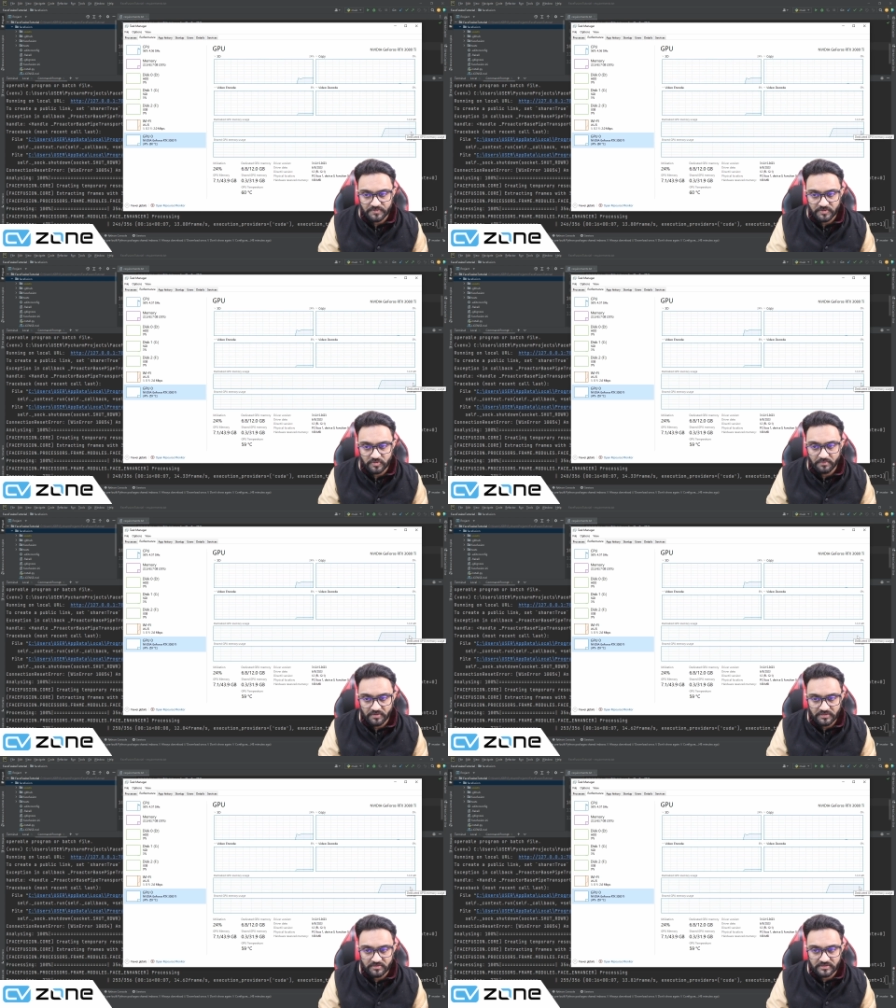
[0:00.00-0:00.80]

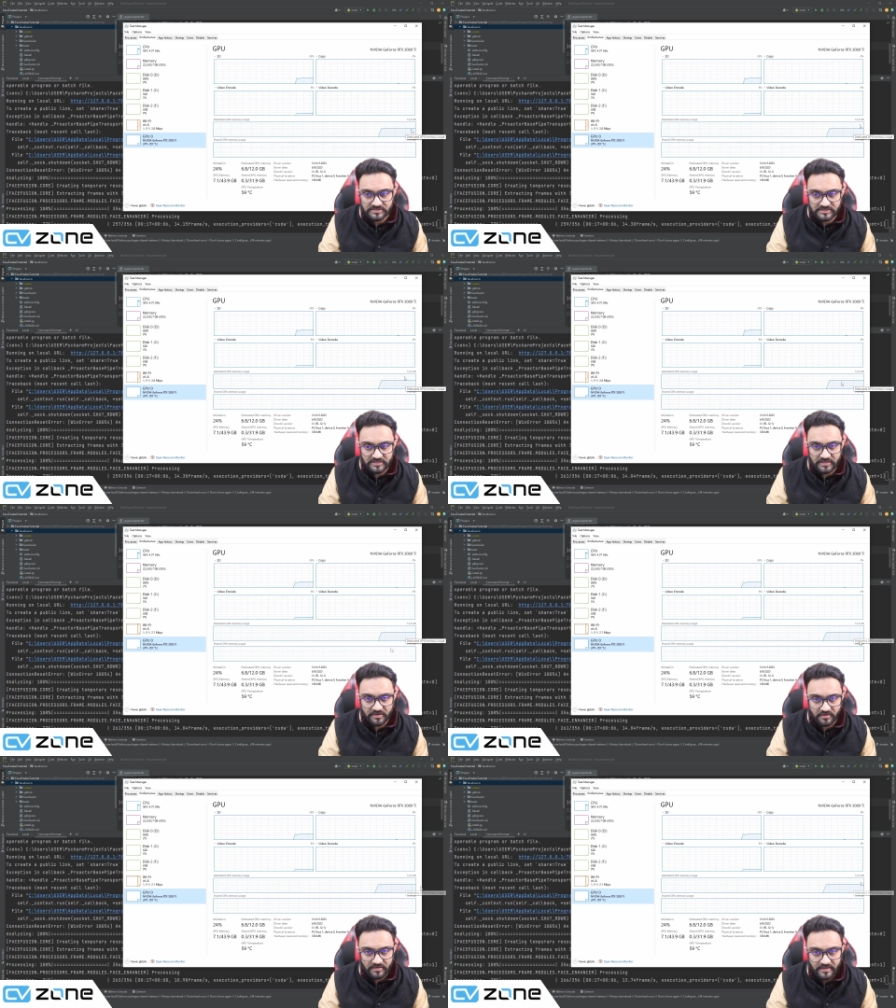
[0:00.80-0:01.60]
memory. You can see
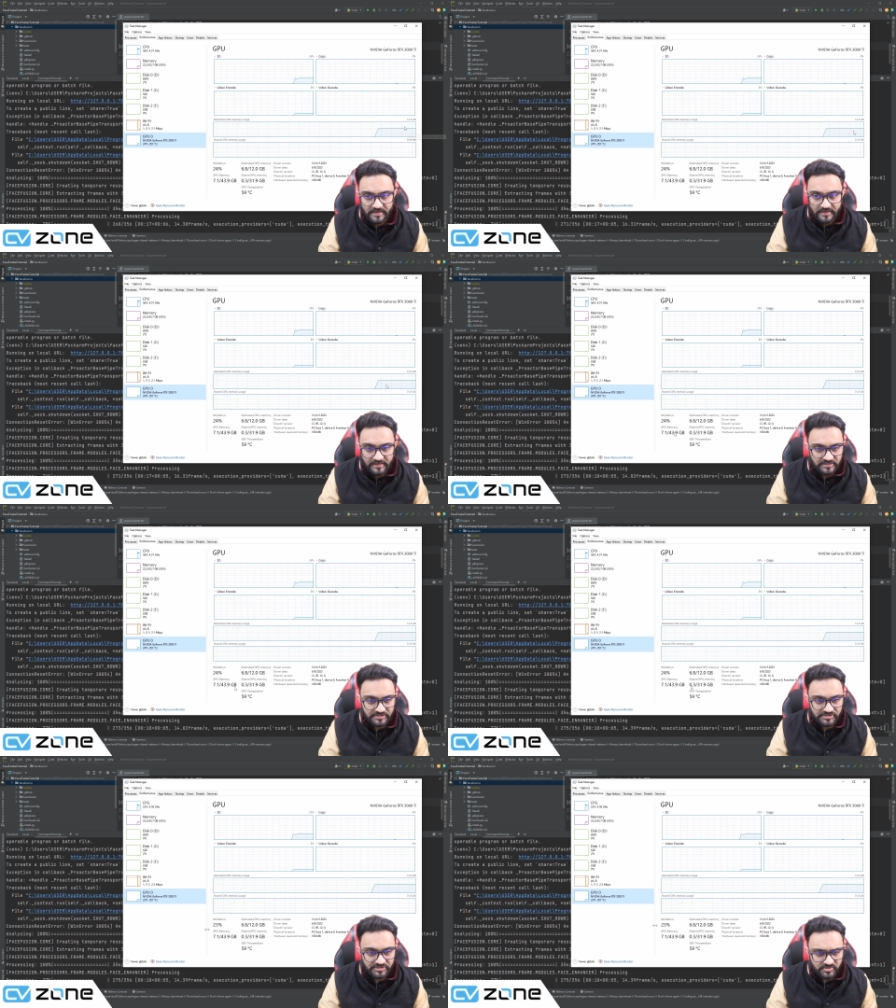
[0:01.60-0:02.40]
here
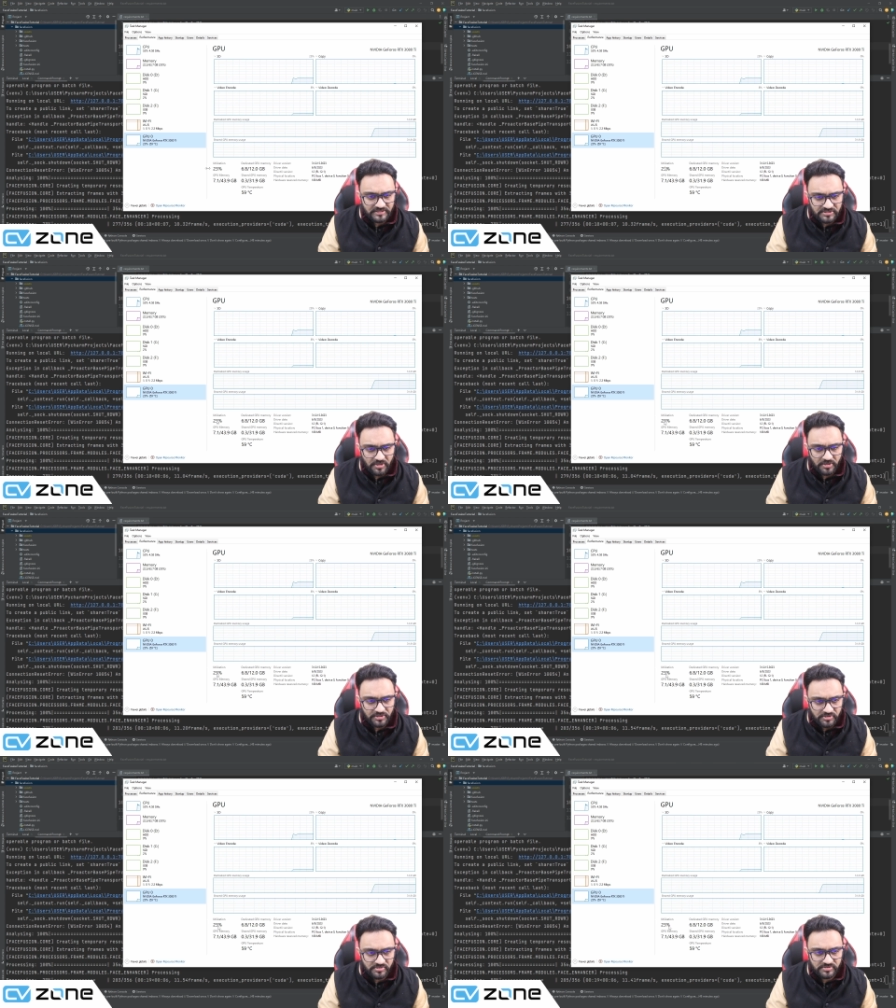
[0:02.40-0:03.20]
it's not
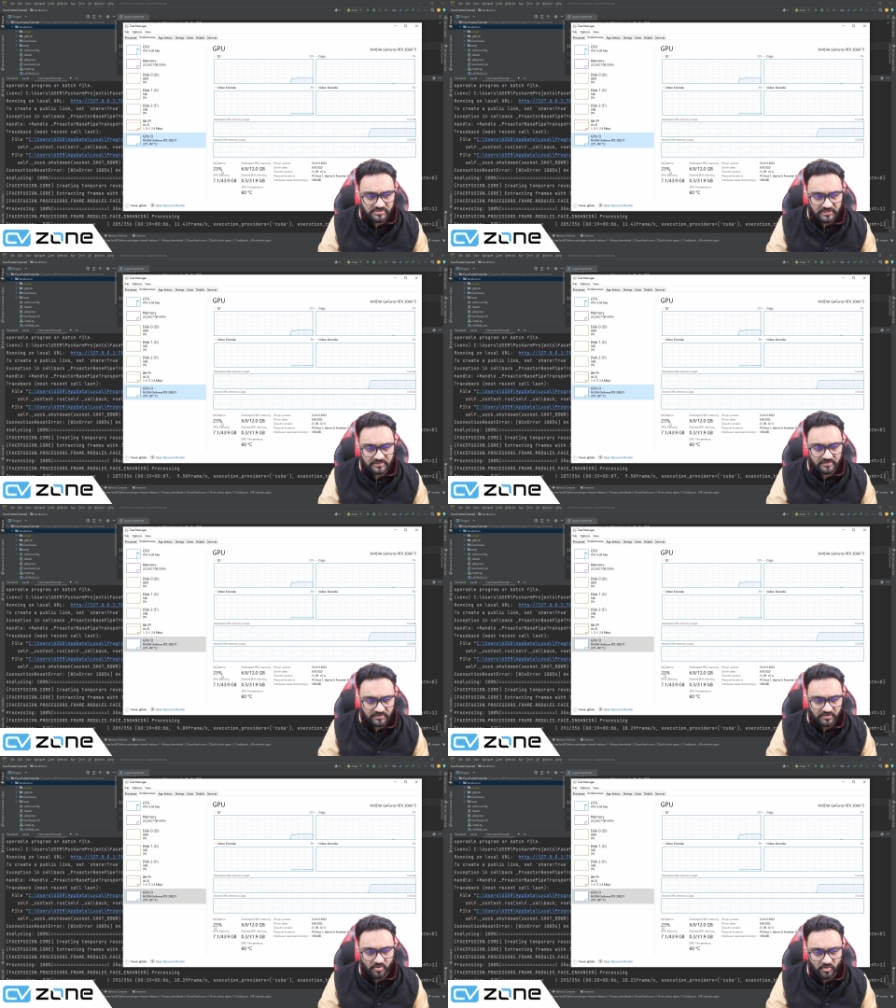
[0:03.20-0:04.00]
using
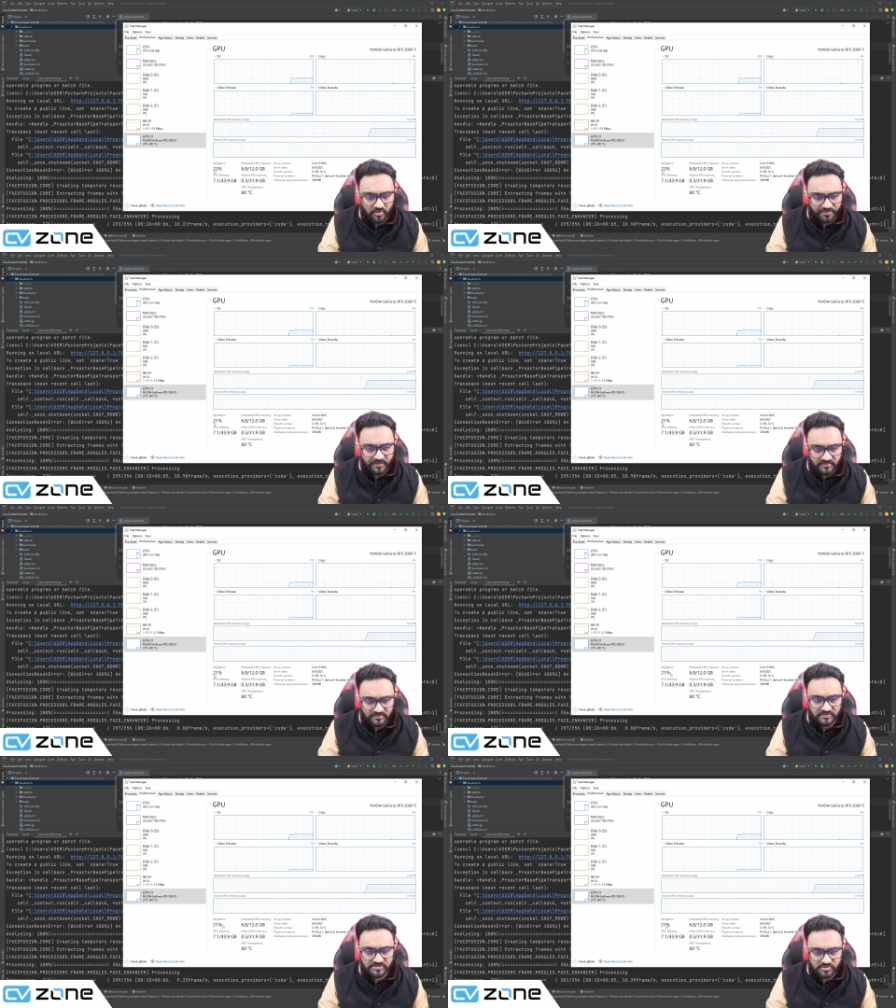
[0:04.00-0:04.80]
the whole thing.
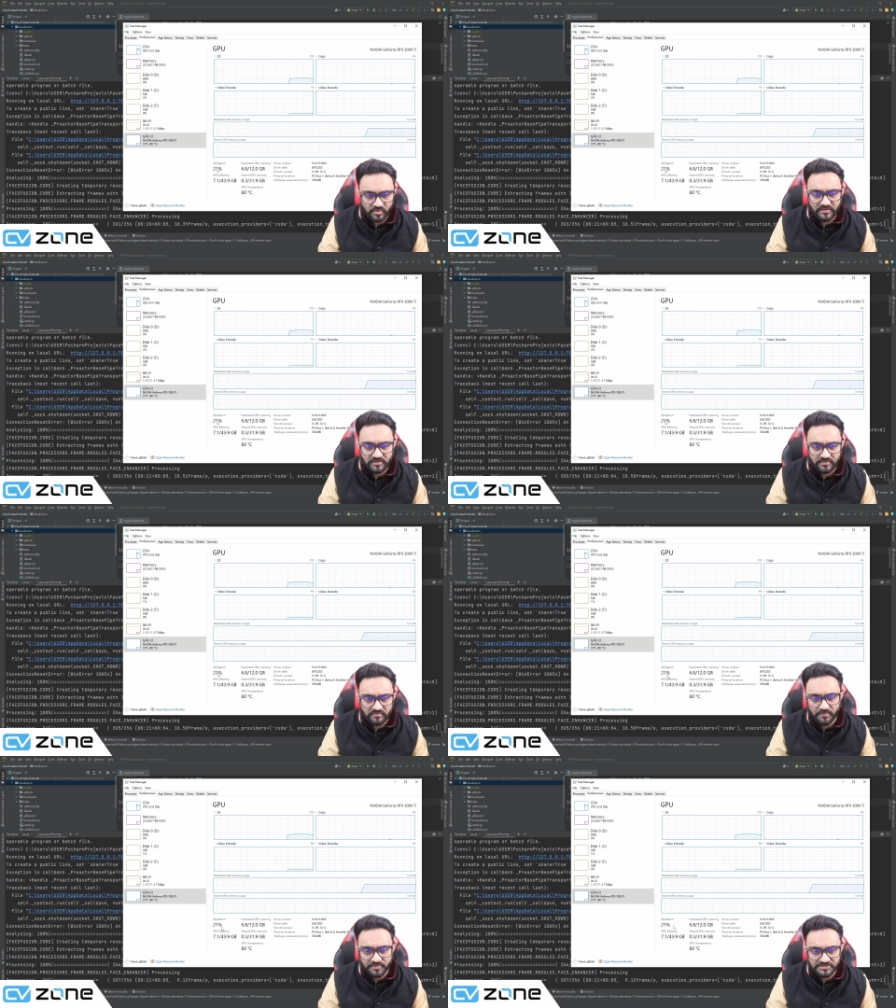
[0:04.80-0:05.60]
It's 21%,
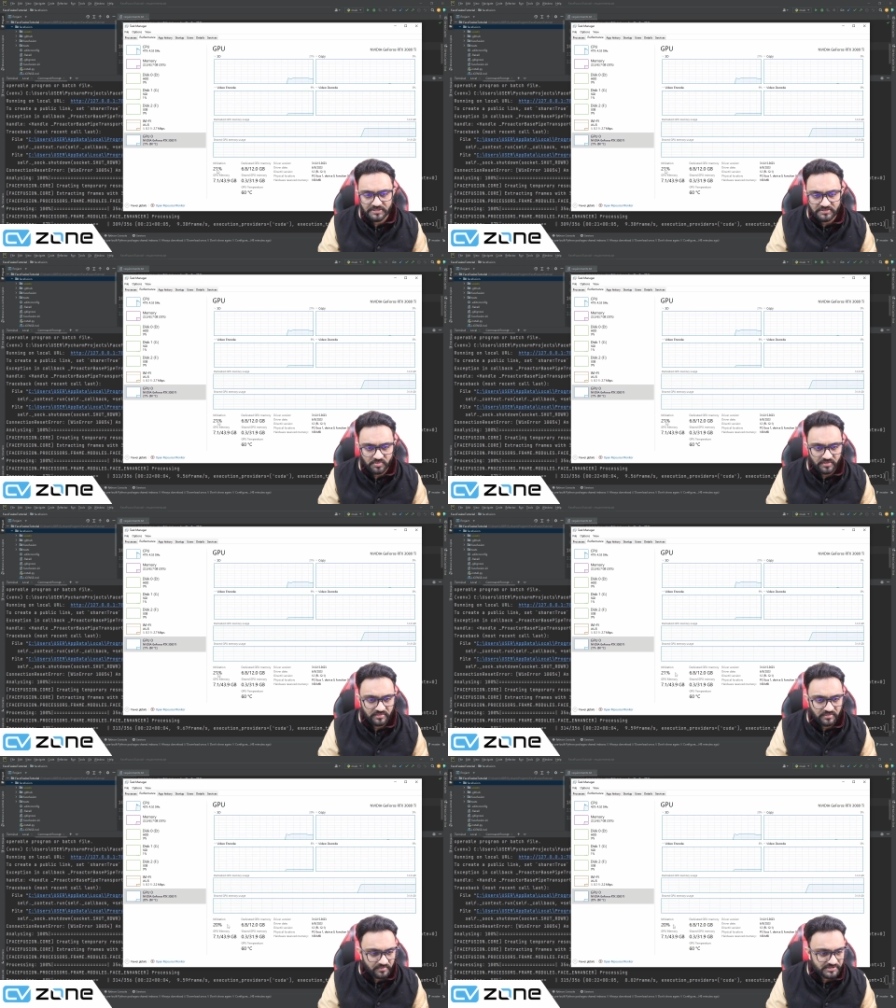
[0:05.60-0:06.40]

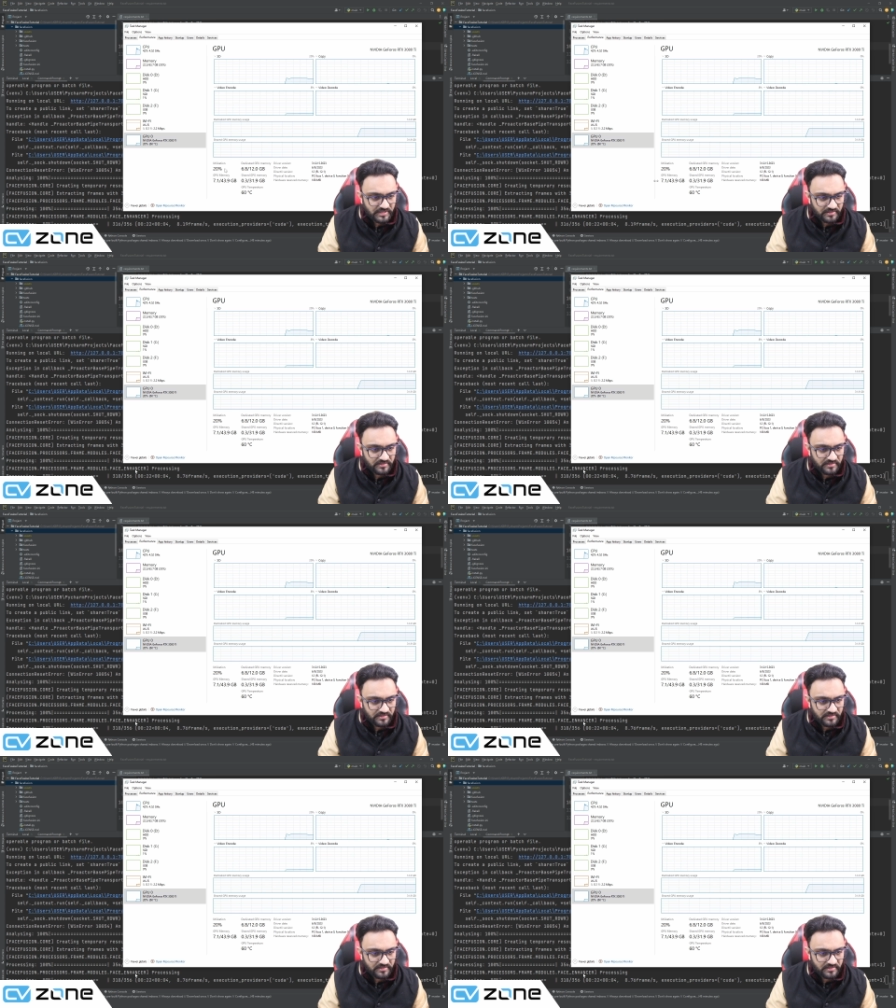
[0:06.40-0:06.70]
23%.